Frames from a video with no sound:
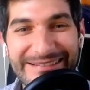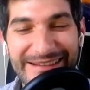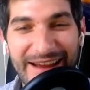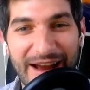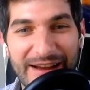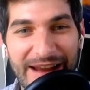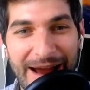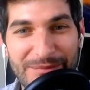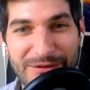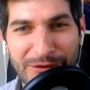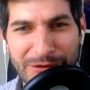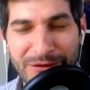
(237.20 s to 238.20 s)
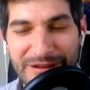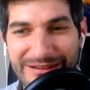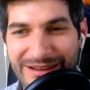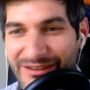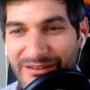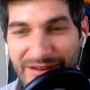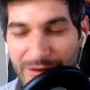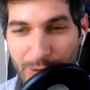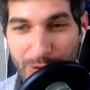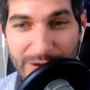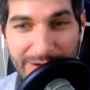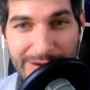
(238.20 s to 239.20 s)
Yeah, it absolutely does. That's a
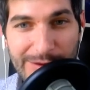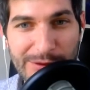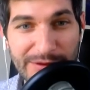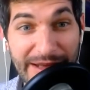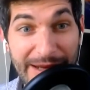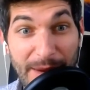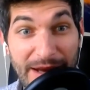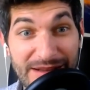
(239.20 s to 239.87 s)
really cool name,